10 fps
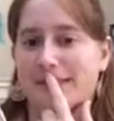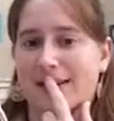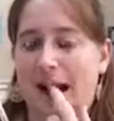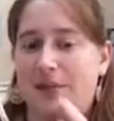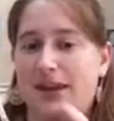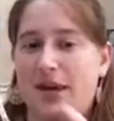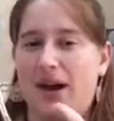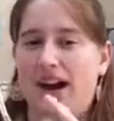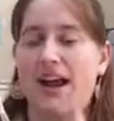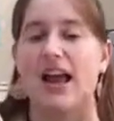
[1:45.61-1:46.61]
Stop and think
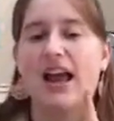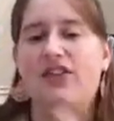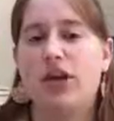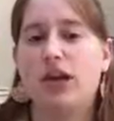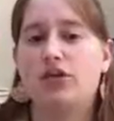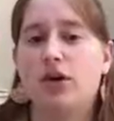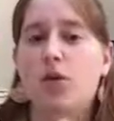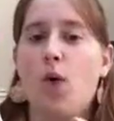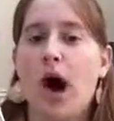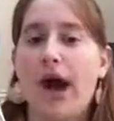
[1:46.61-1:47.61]
about it. If you need to
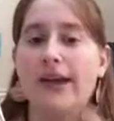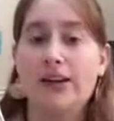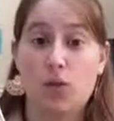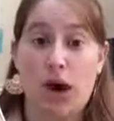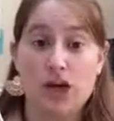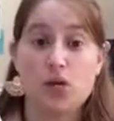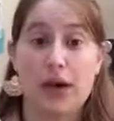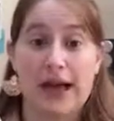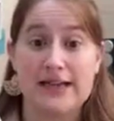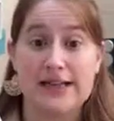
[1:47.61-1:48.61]
rewind and watch what
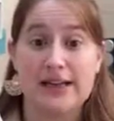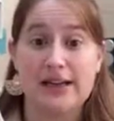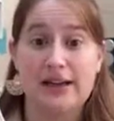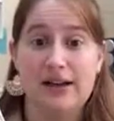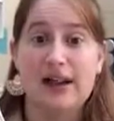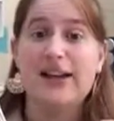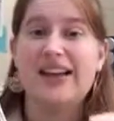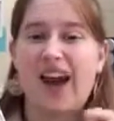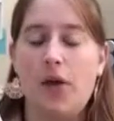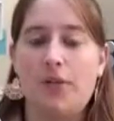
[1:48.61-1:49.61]
I did
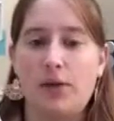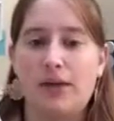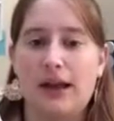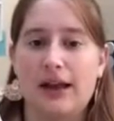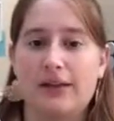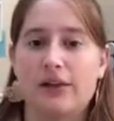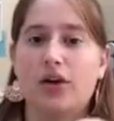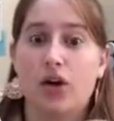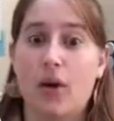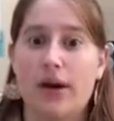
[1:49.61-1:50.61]
to help you with an answer,
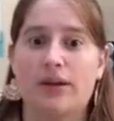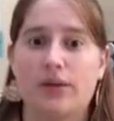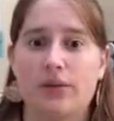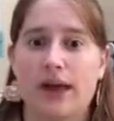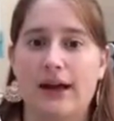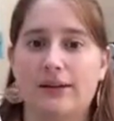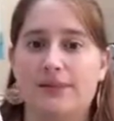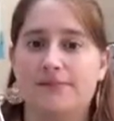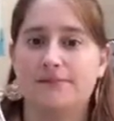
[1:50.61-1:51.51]
go ahead and do that.